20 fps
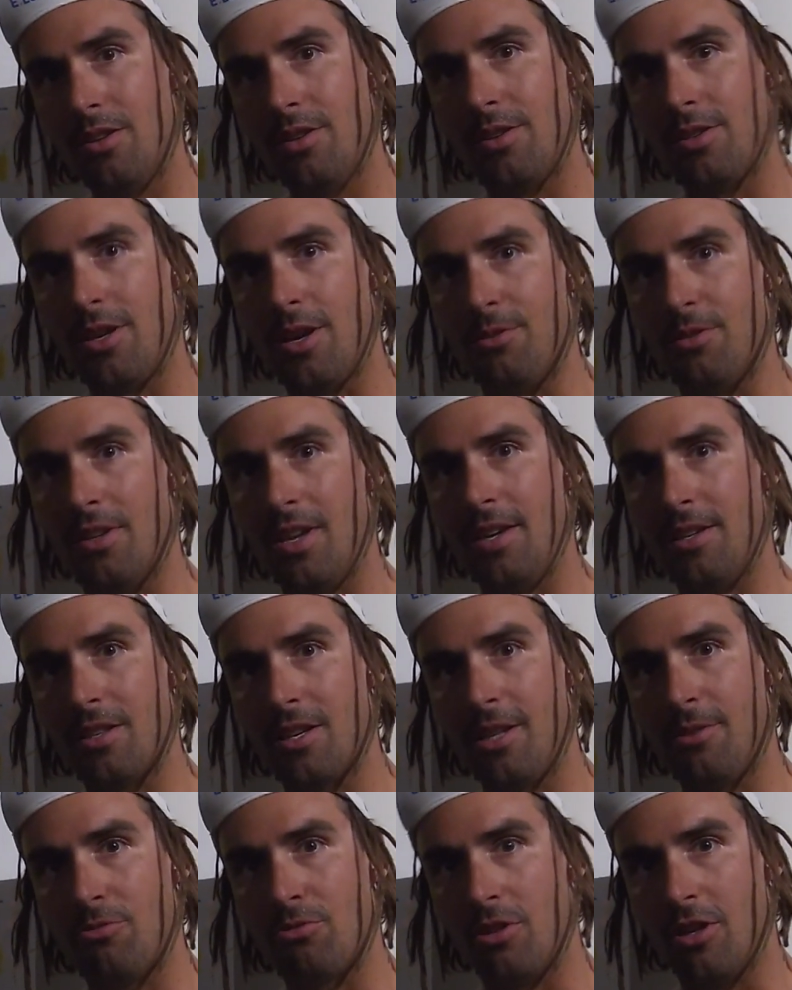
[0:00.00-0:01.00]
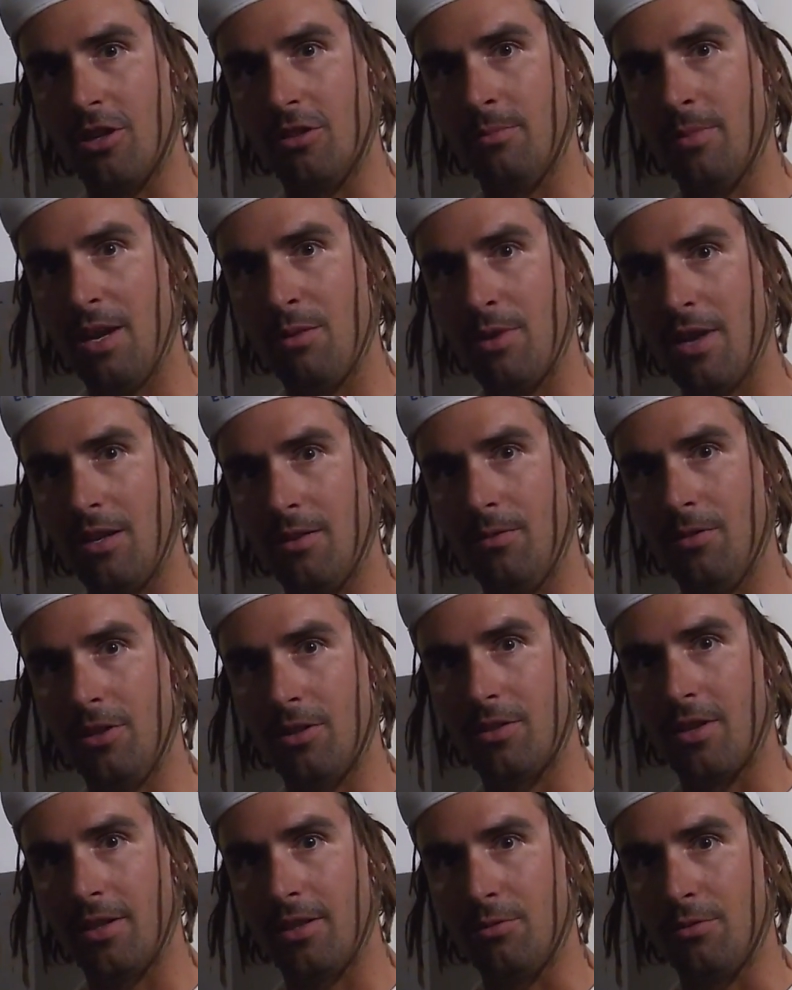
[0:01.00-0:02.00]
So today's time trial may well have
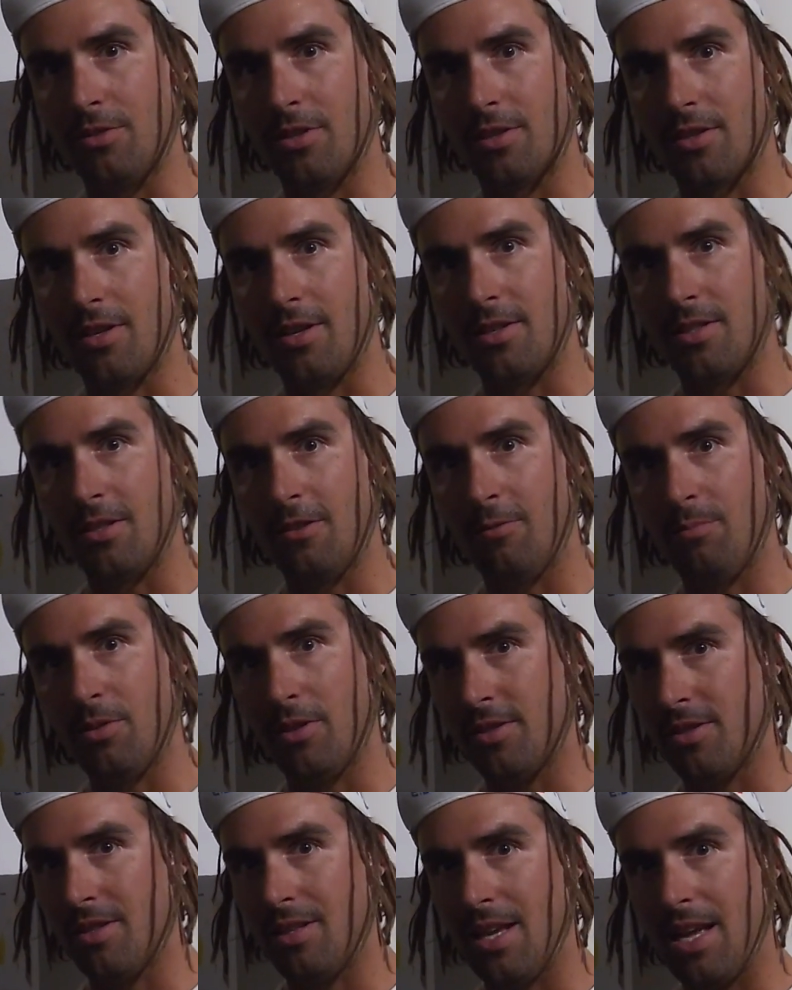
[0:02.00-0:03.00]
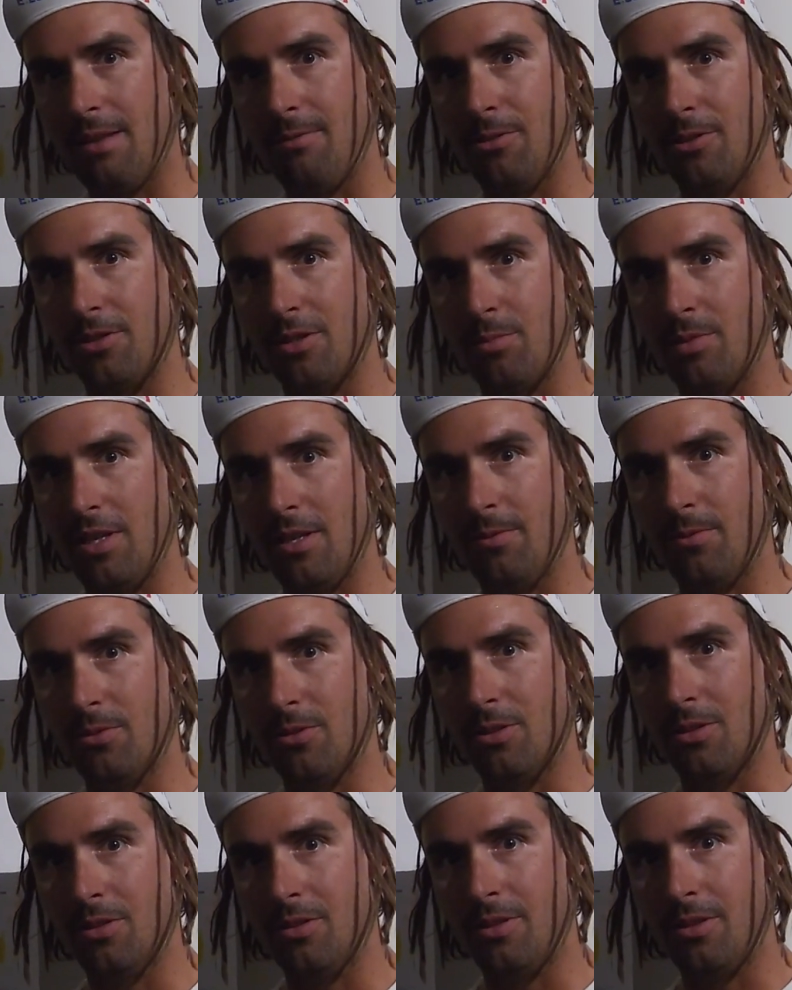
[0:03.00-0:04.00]
looked like it was decisive, but there's still a hell of a lot to play
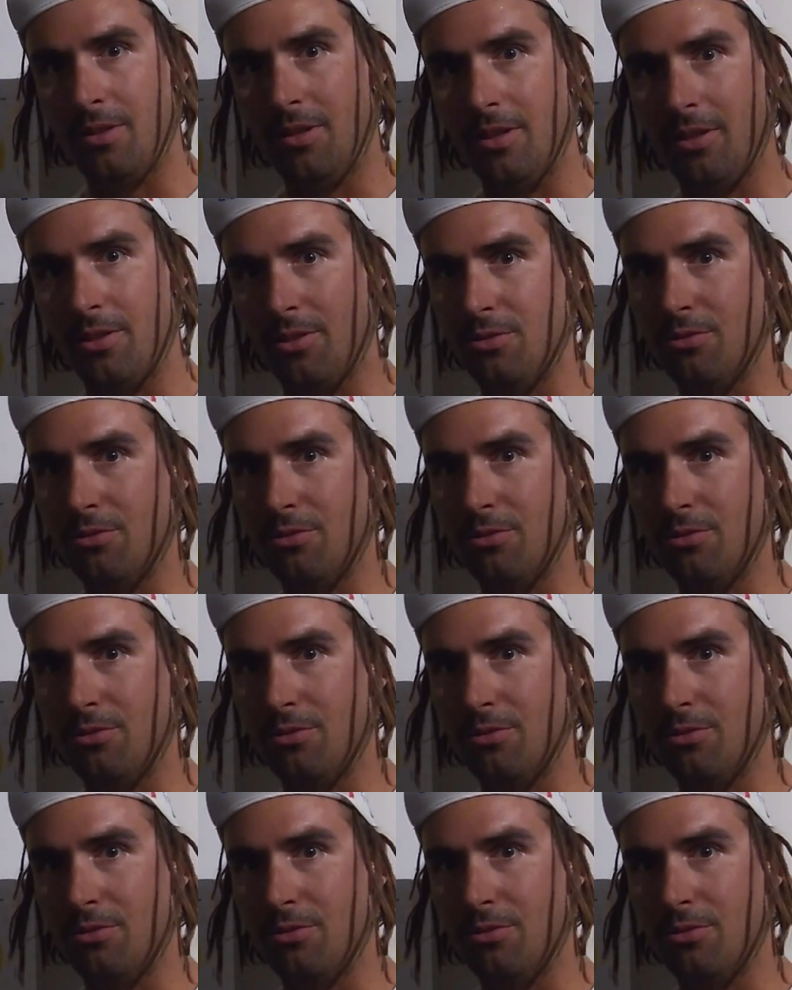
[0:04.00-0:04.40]
for, and it could